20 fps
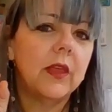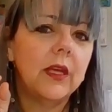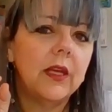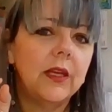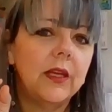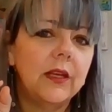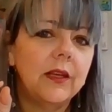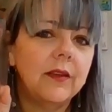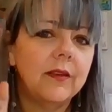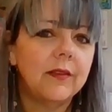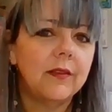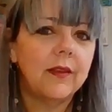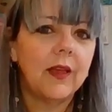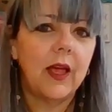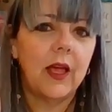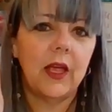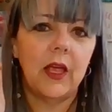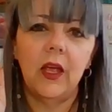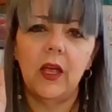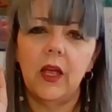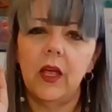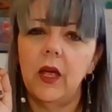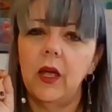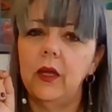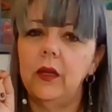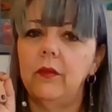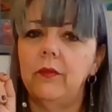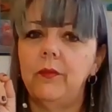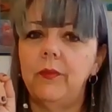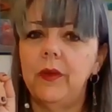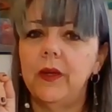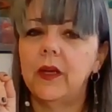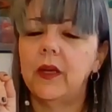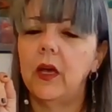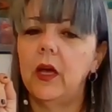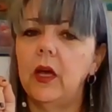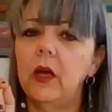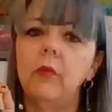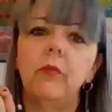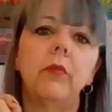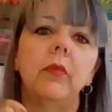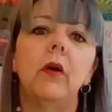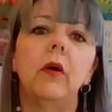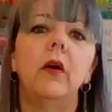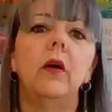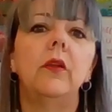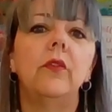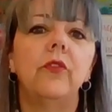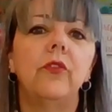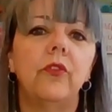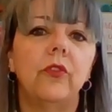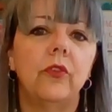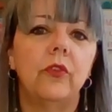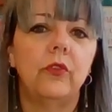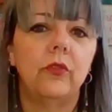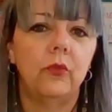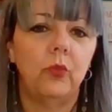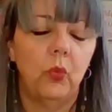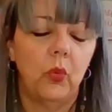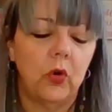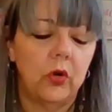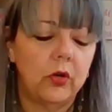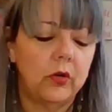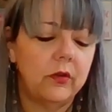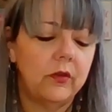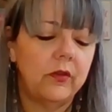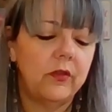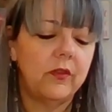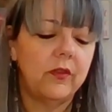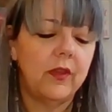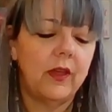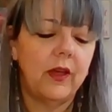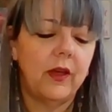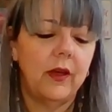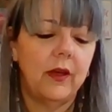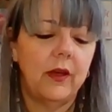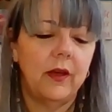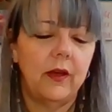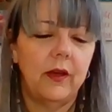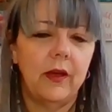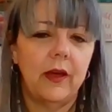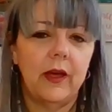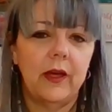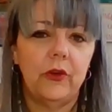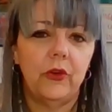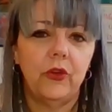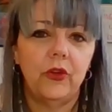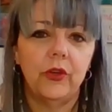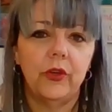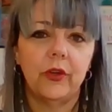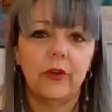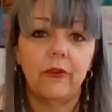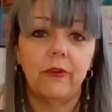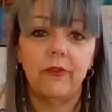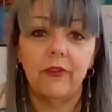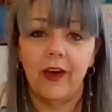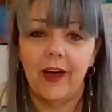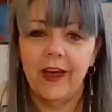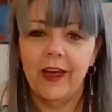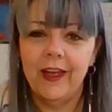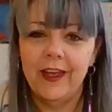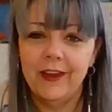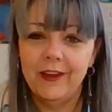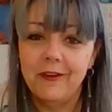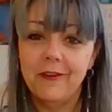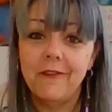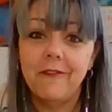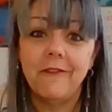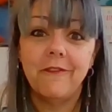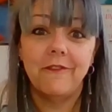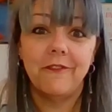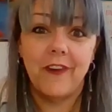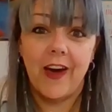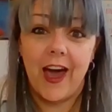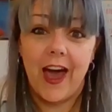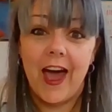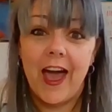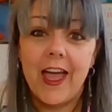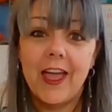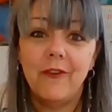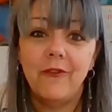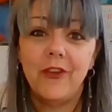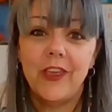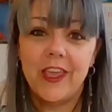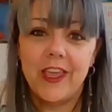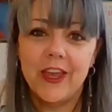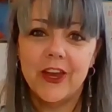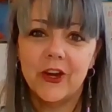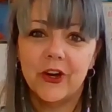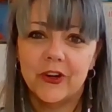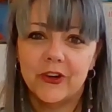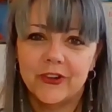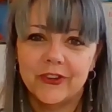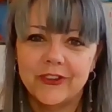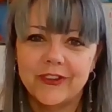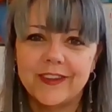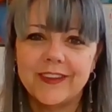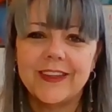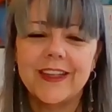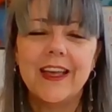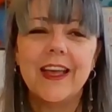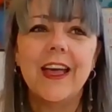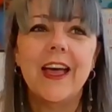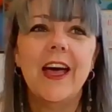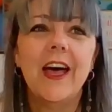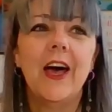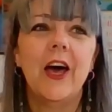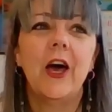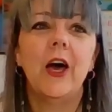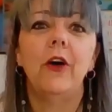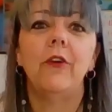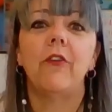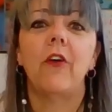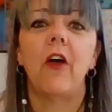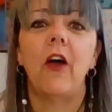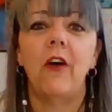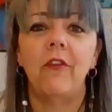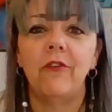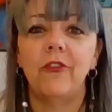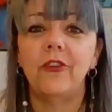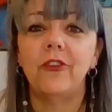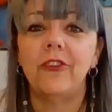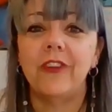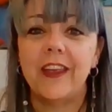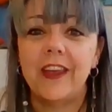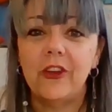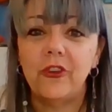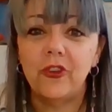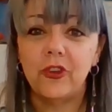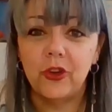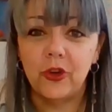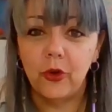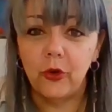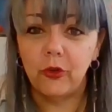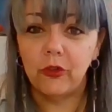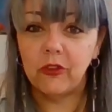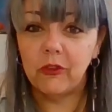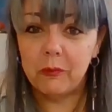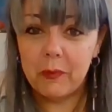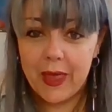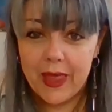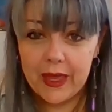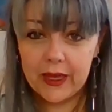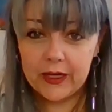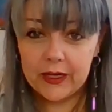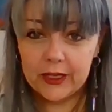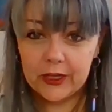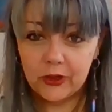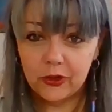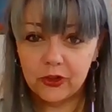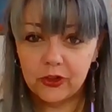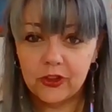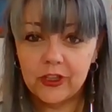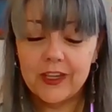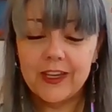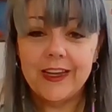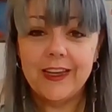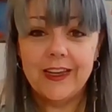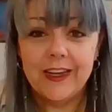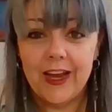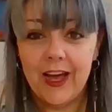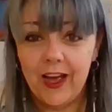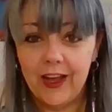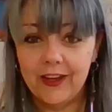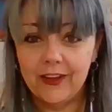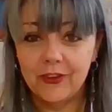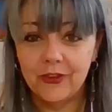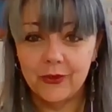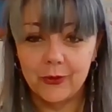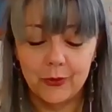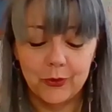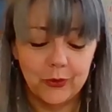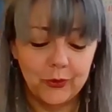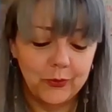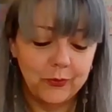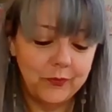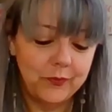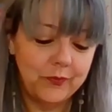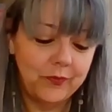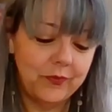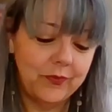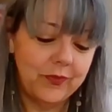things, I can kind of pick up on certain words. I took five years of conversational Spanish in high school.